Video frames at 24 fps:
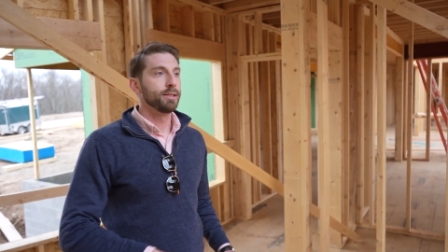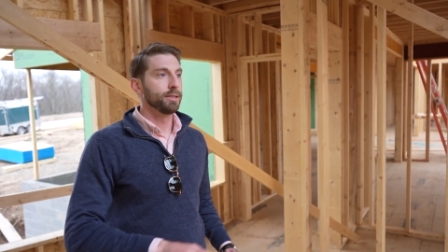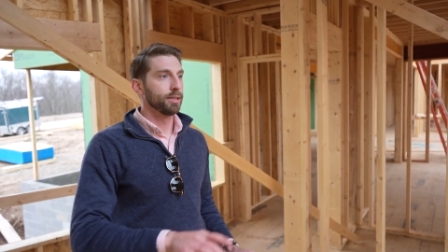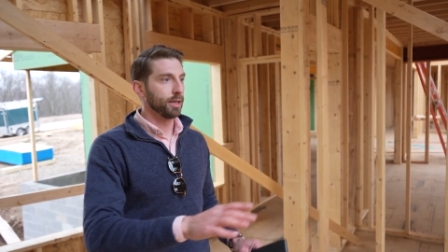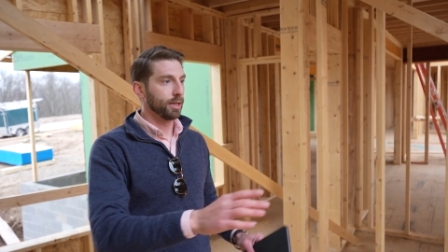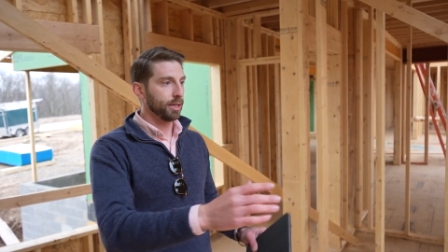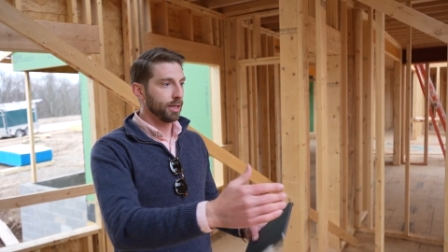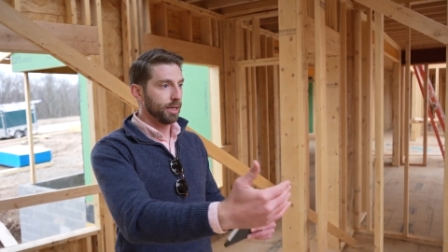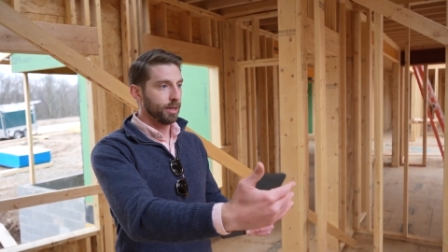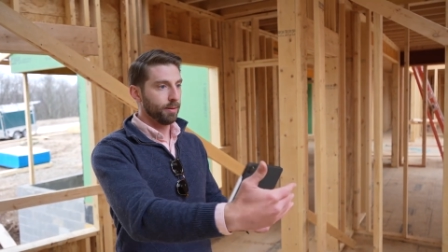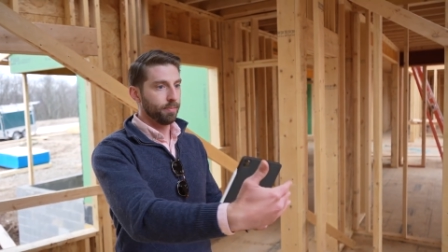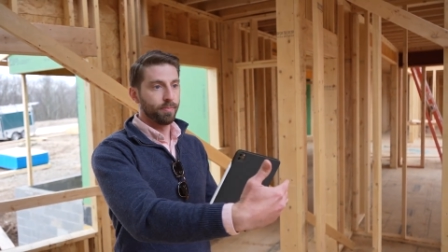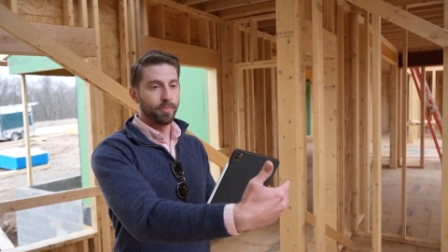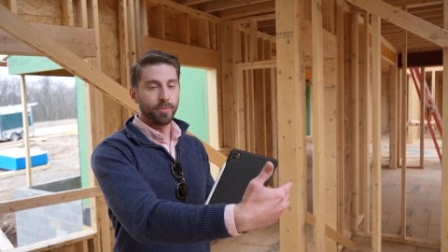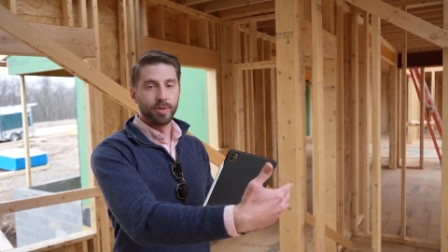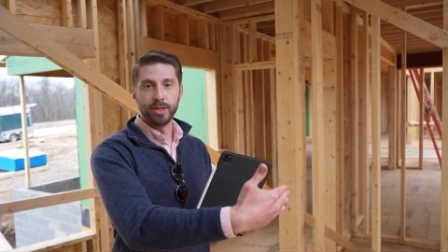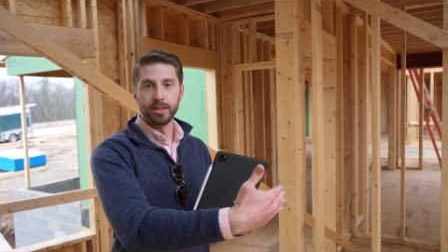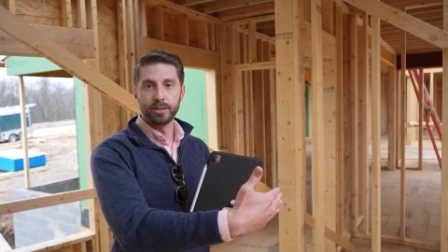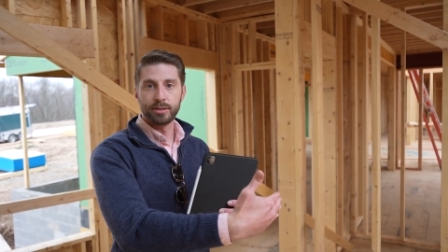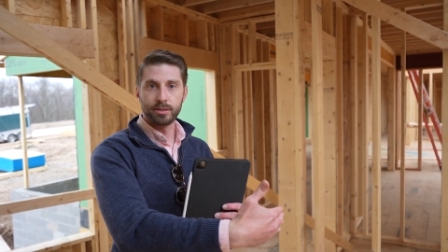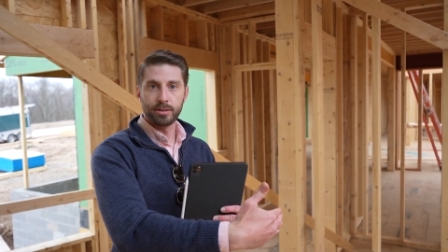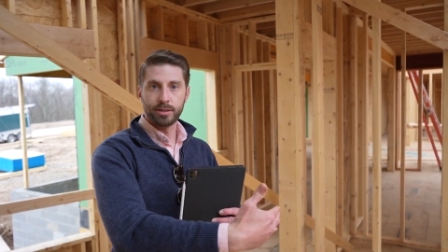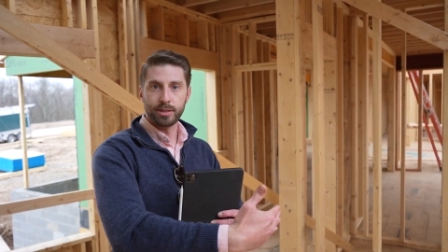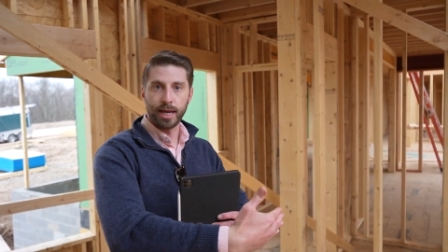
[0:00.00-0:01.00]
to keep
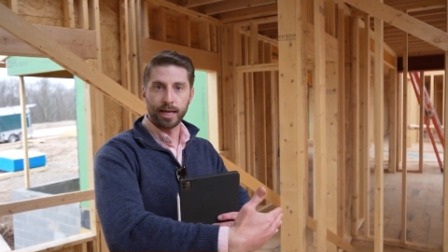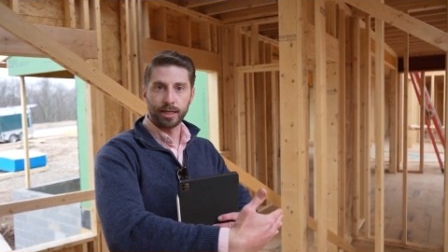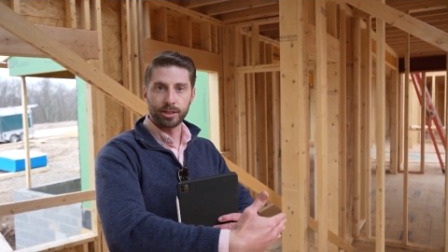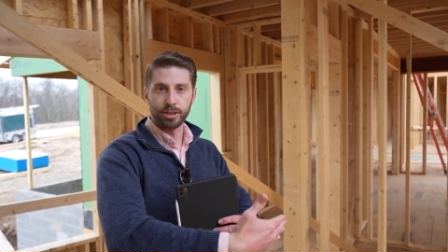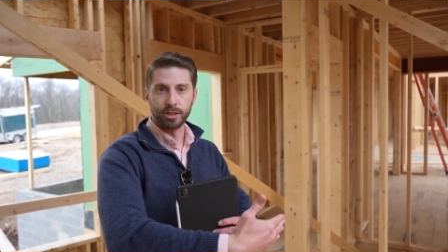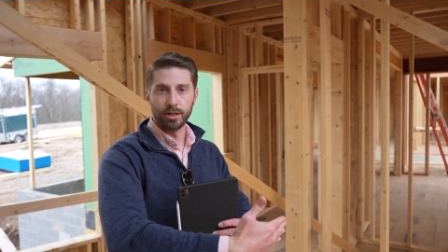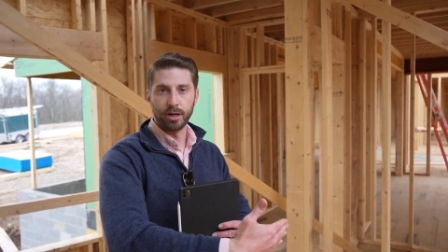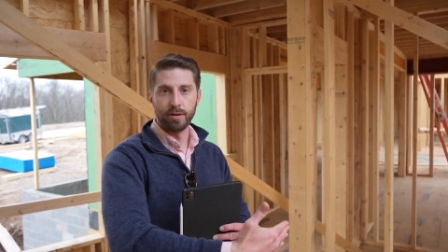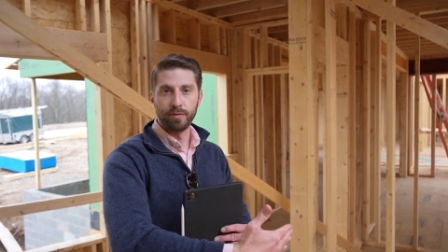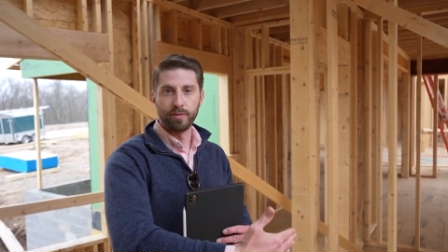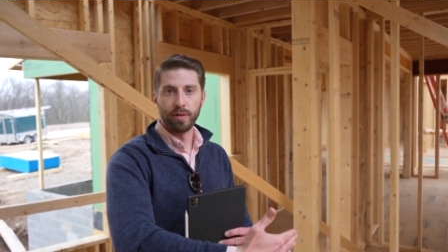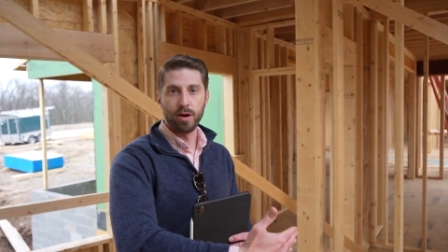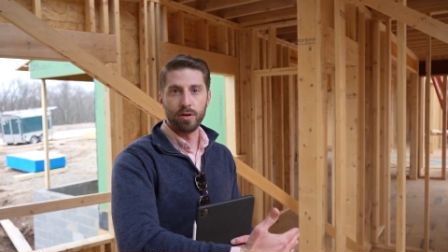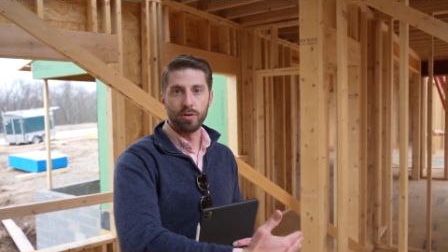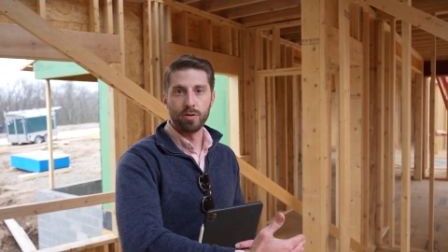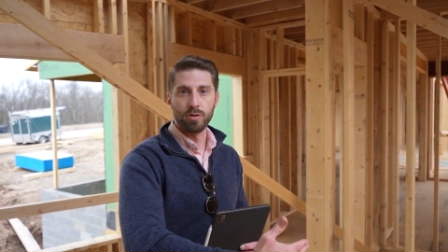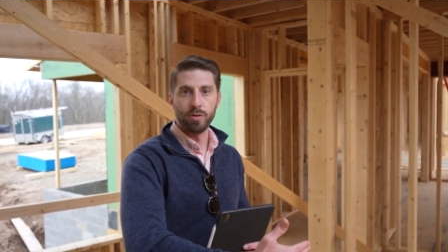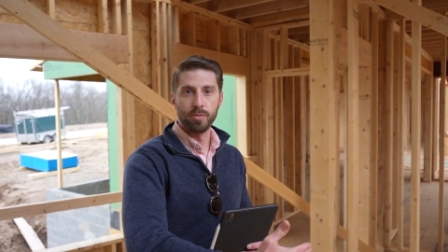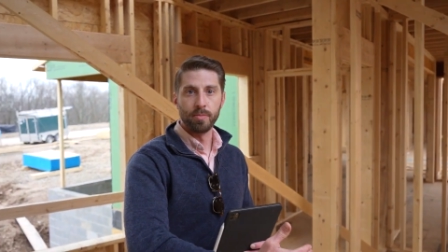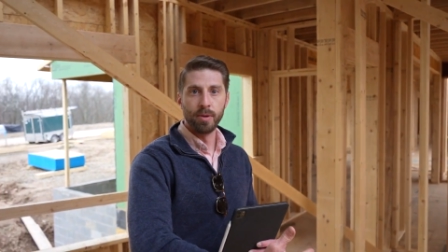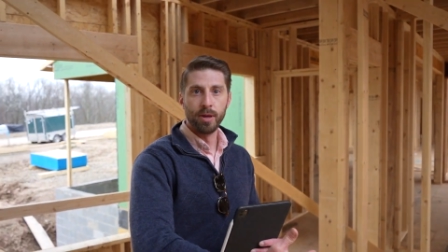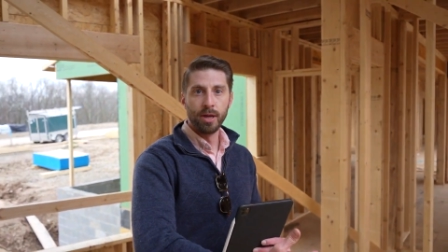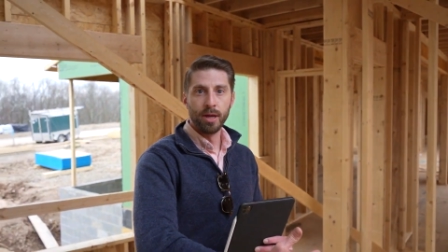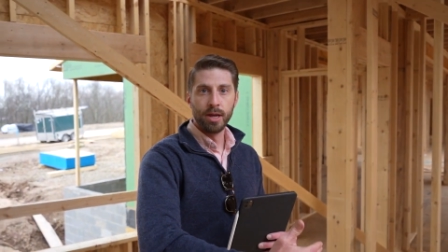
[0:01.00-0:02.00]
this section of the
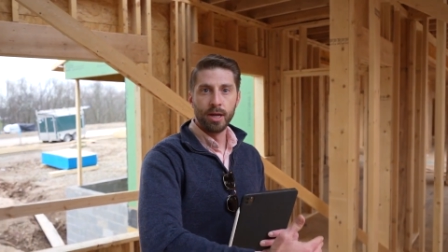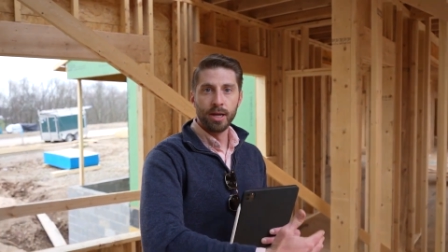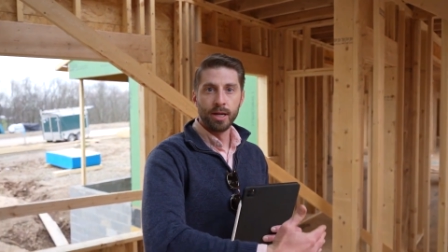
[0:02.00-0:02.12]
home